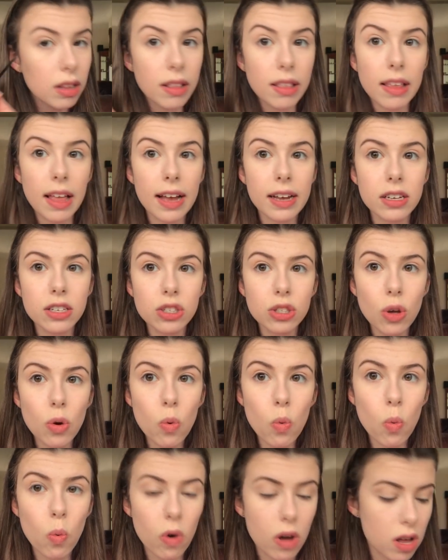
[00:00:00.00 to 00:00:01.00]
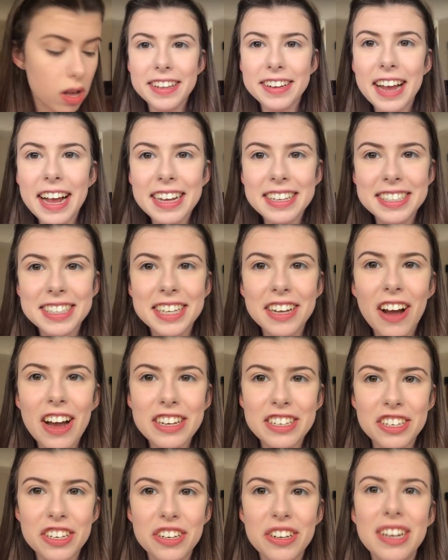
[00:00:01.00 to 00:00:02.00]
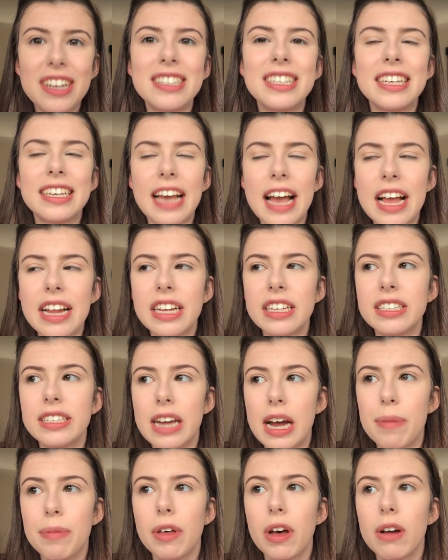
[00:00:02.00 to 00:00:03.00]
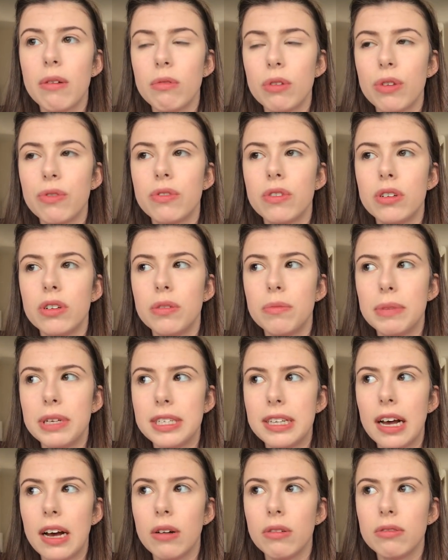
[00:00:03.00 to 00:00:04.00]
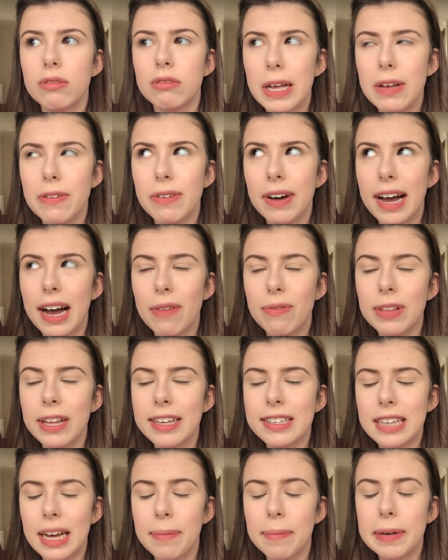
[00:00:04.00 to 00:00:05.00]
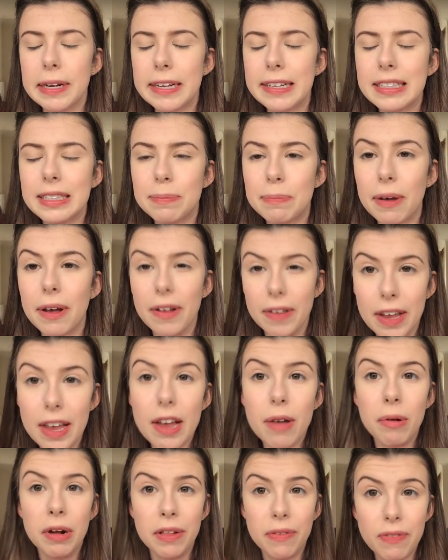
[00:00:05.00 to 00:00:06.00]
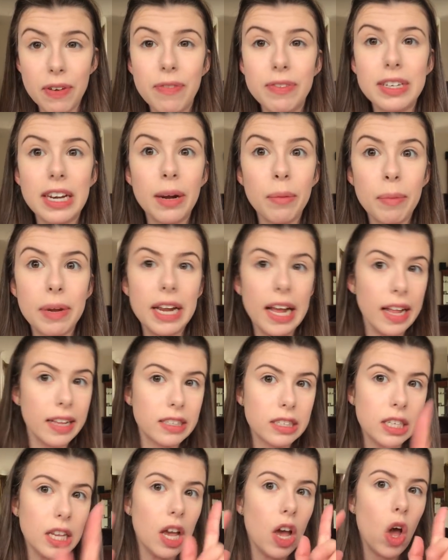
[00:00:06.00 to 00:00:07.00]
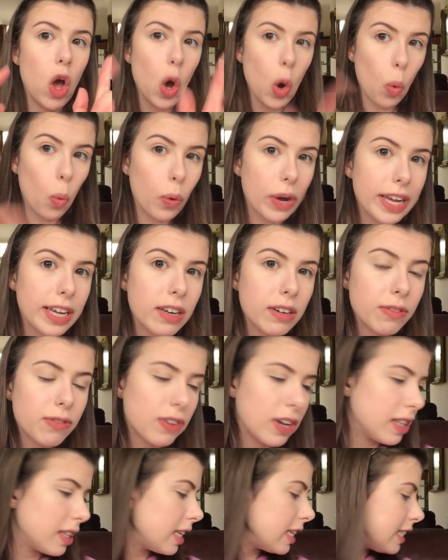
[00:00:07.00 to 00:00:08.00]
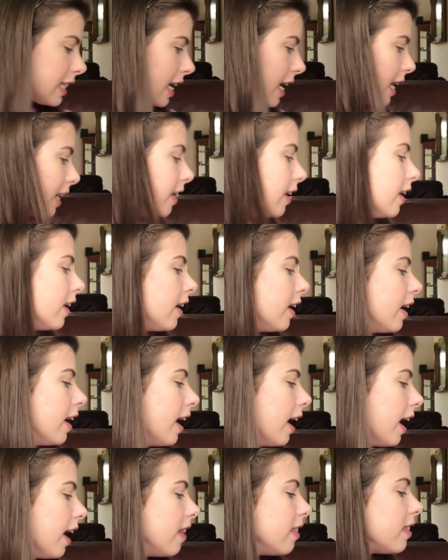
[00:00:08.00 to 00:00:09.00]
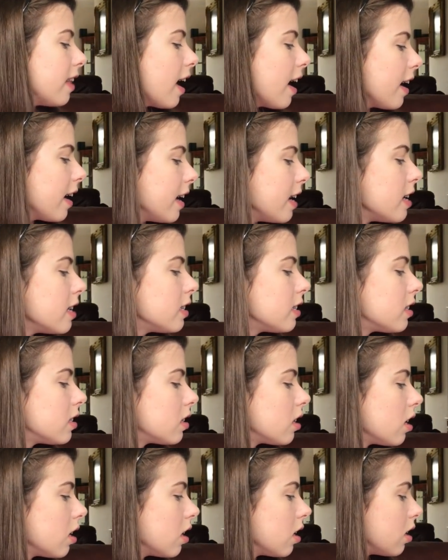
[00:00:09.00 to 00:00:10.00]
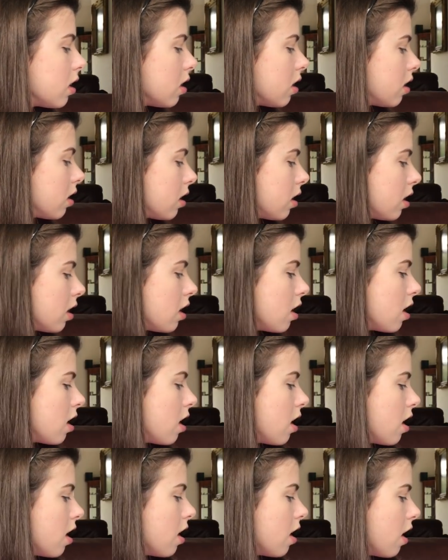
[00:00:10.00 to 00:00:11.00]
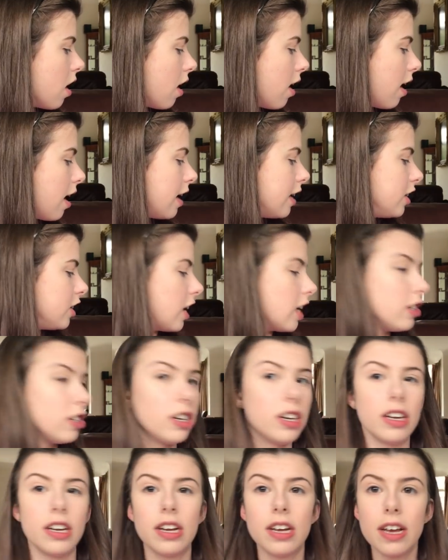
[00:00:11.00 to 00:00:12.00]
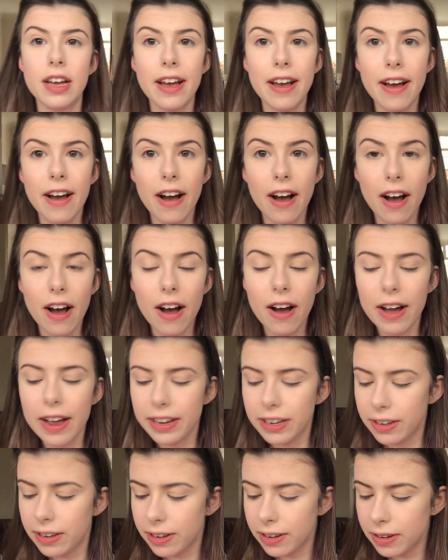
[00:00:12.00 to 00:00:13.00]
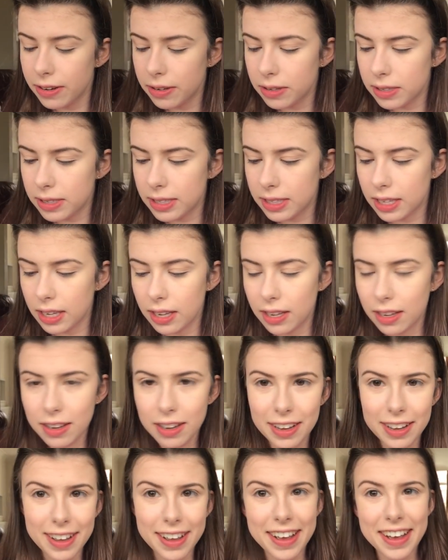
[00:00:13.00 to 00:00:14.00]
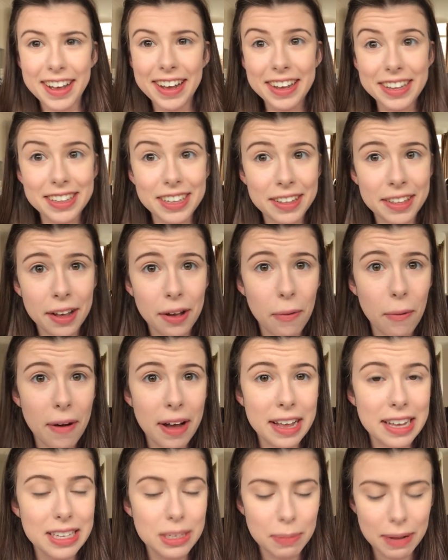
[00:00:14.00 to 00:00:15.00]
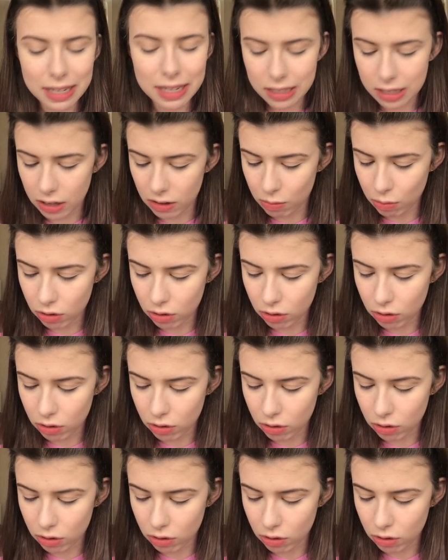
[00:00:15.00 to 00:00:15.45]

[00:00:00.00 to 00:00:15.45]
Like so. The next thing I do is, again, a step that I will often miss out if I have like ten minutes, but with fifteen minutes, we can fit this in. And that is eyeshadow. I use another quite expensive